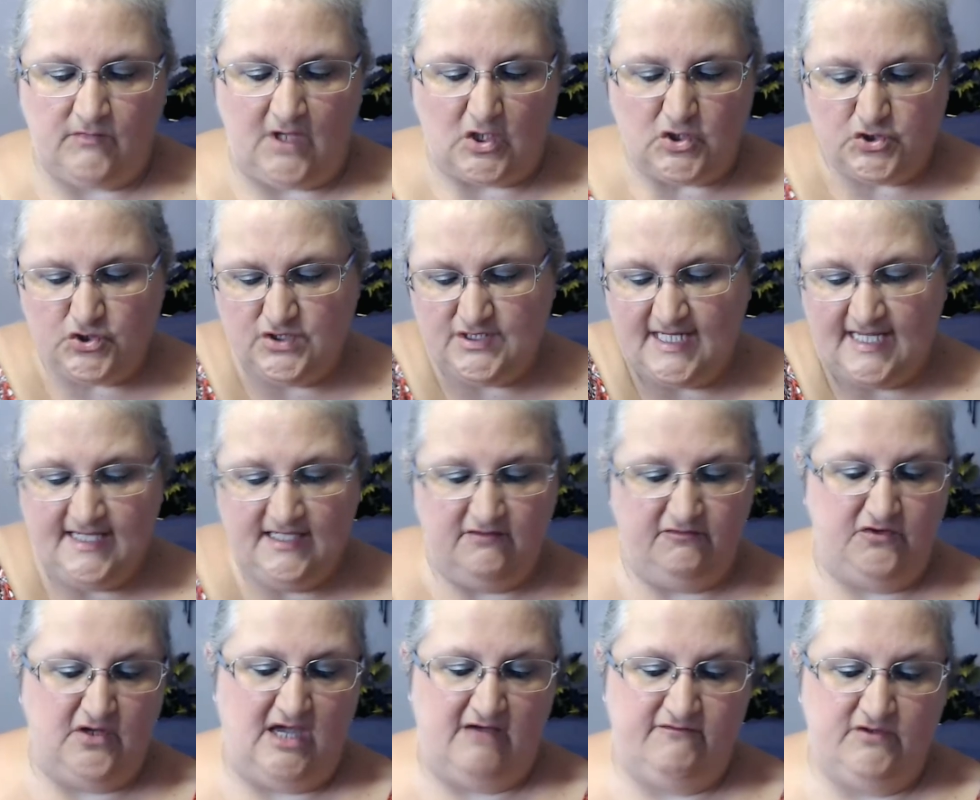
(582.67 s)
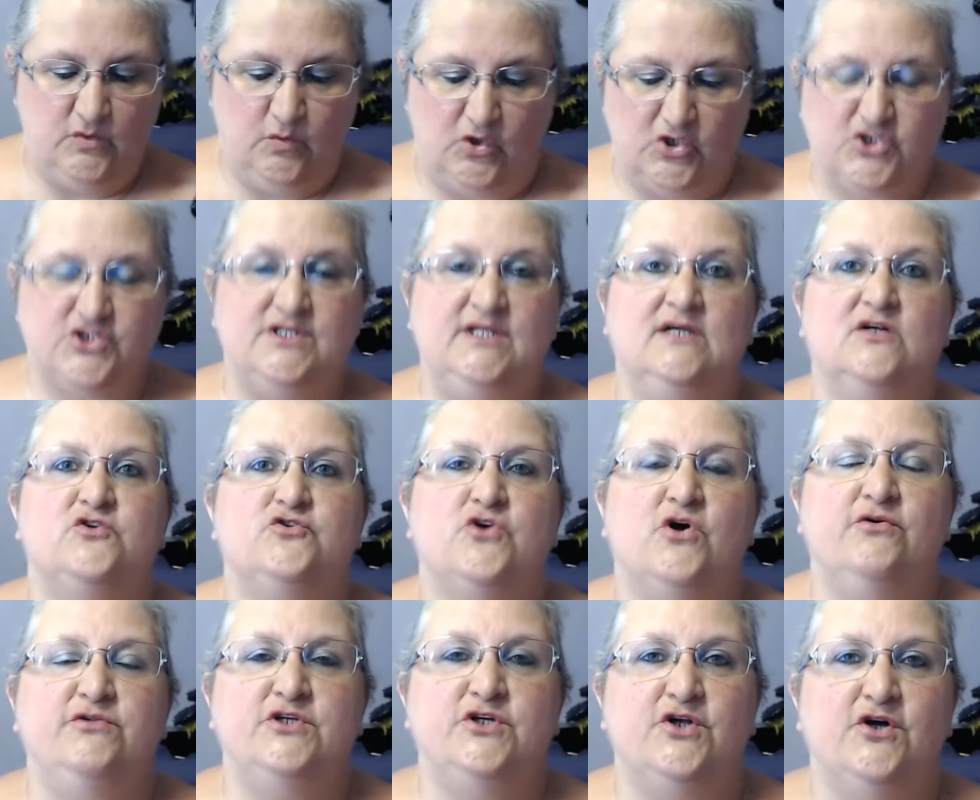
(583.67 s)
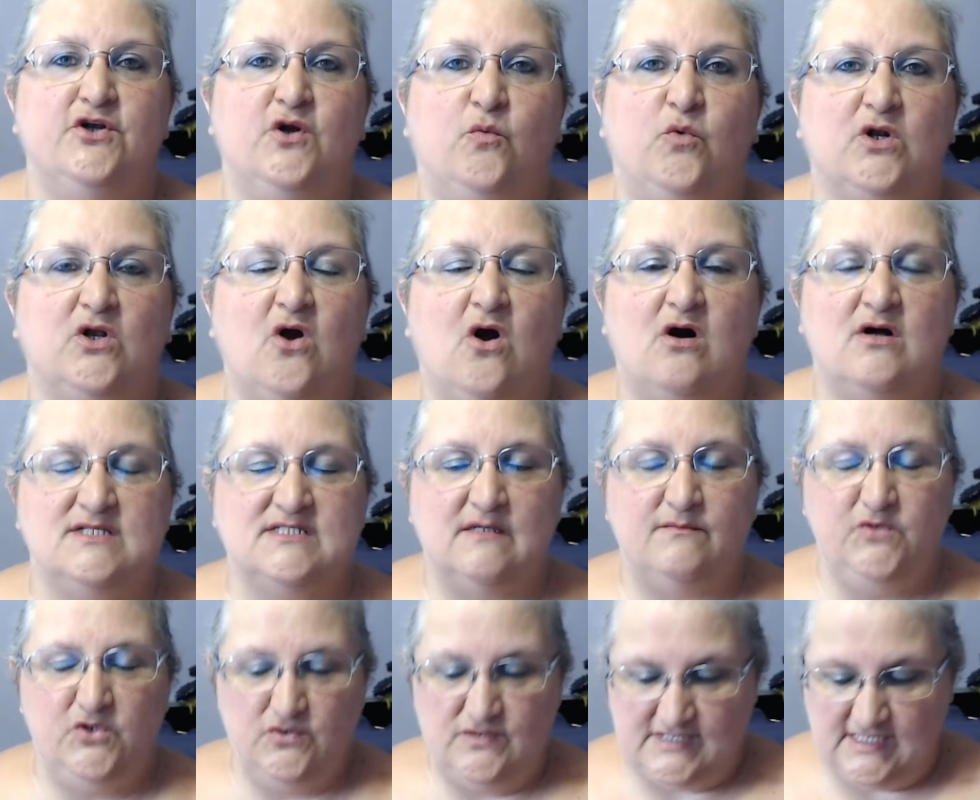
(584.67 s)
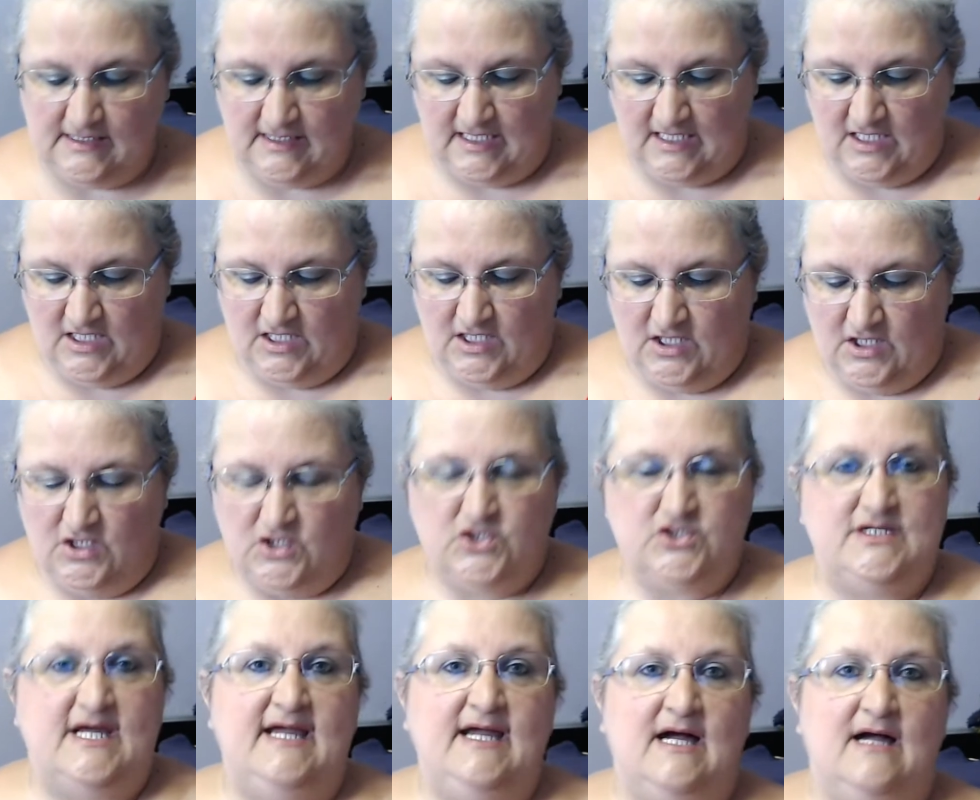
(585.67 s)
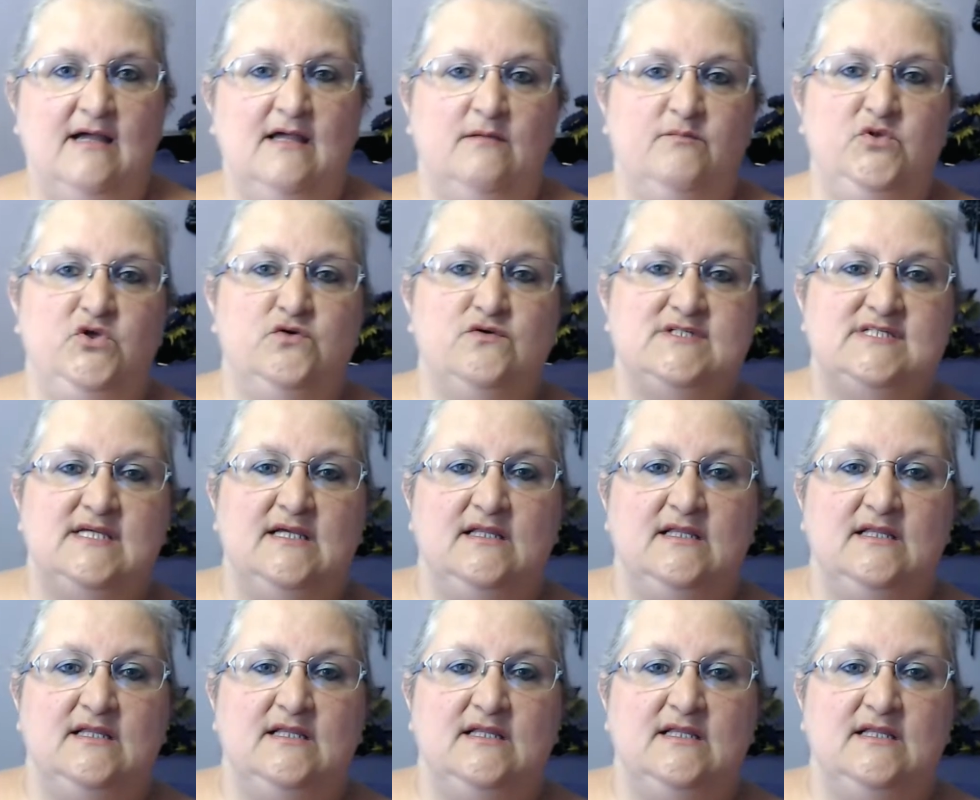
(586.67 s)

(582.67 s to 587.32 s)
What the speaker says: Today, if you haven't watched the intro and you don't know what cards I'm using, today I am using the